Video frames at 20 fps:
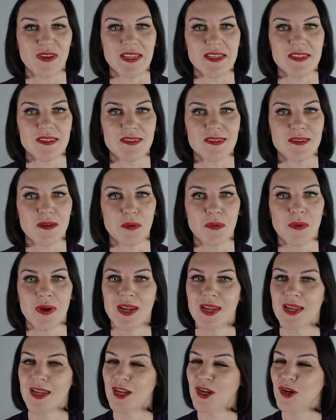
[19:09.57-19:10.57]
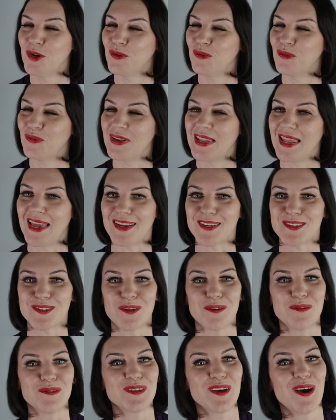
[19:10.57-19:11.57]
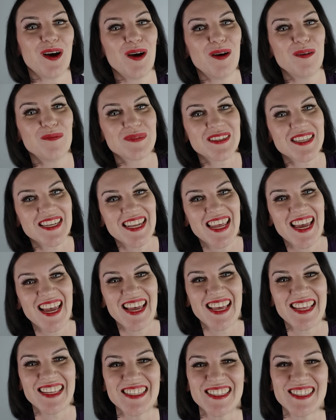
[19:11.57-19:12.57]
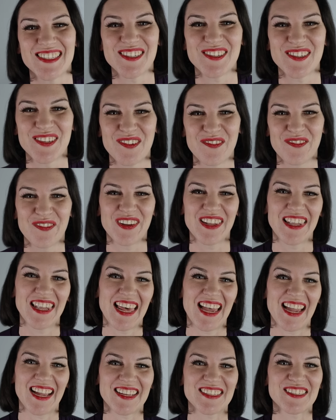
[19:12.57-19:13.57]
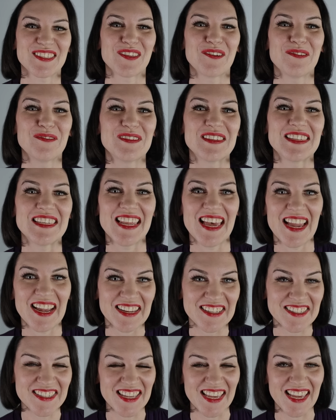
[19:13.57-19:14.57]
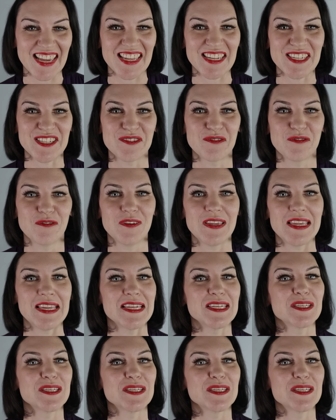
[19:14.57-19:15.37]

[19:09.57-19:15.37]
So relax those arms and hands, relax those legs and feet.